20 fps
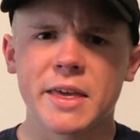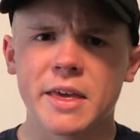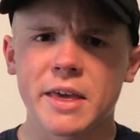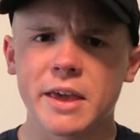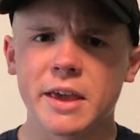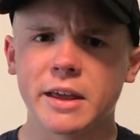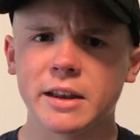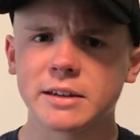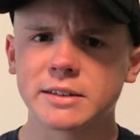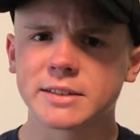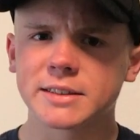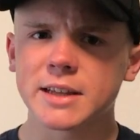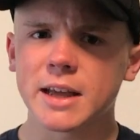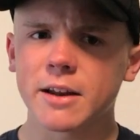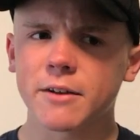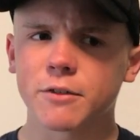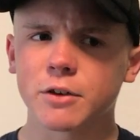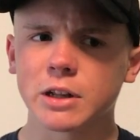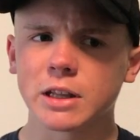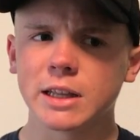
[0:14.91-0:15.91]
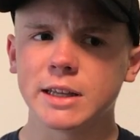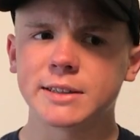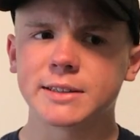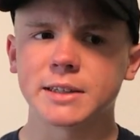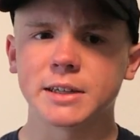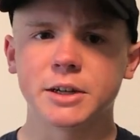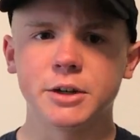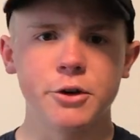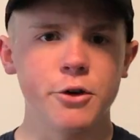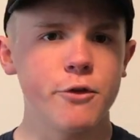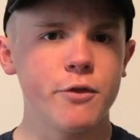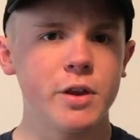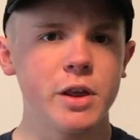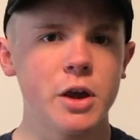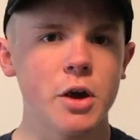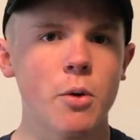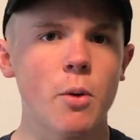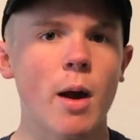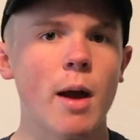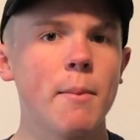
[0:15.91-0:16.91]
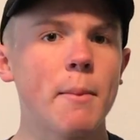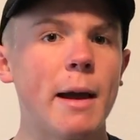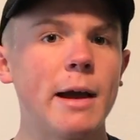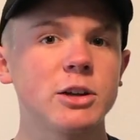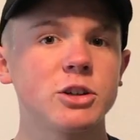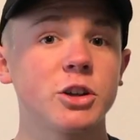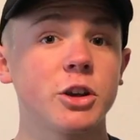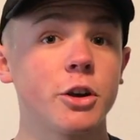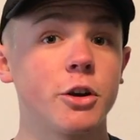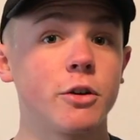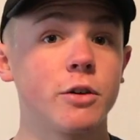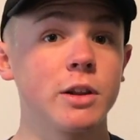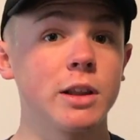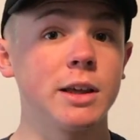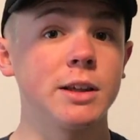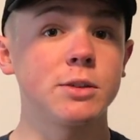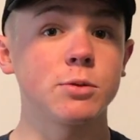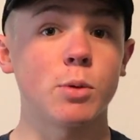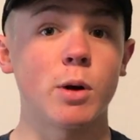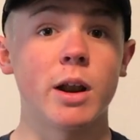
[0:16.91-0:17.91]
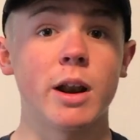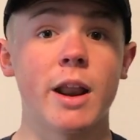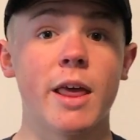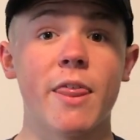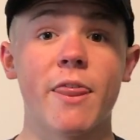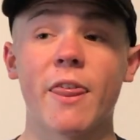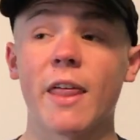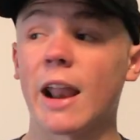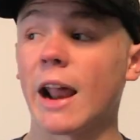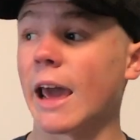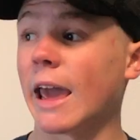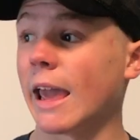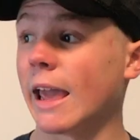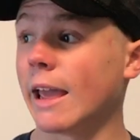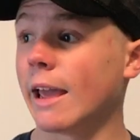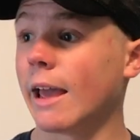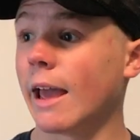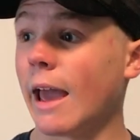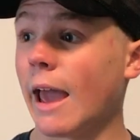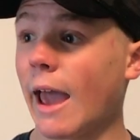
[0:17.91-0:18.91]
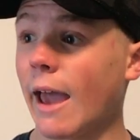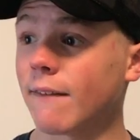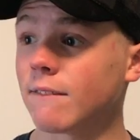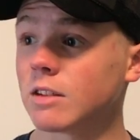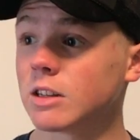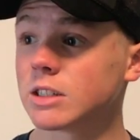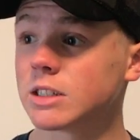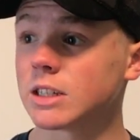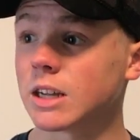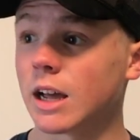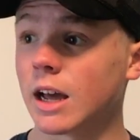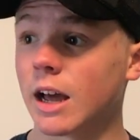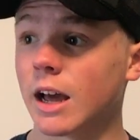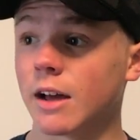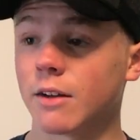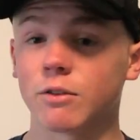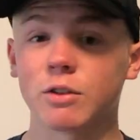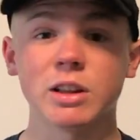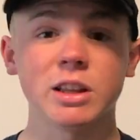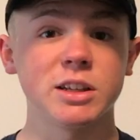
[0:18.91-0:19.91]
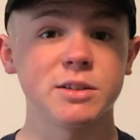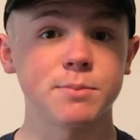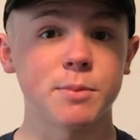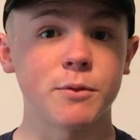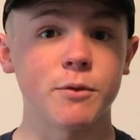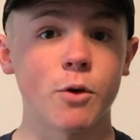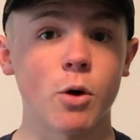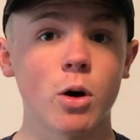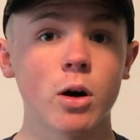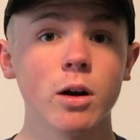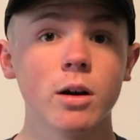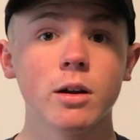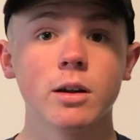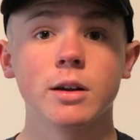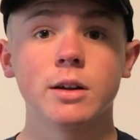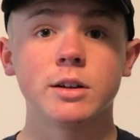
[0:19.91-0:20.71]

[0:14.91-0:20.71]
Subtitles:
instead of releasing a new video, I'm actually going to release one that I haven't released before.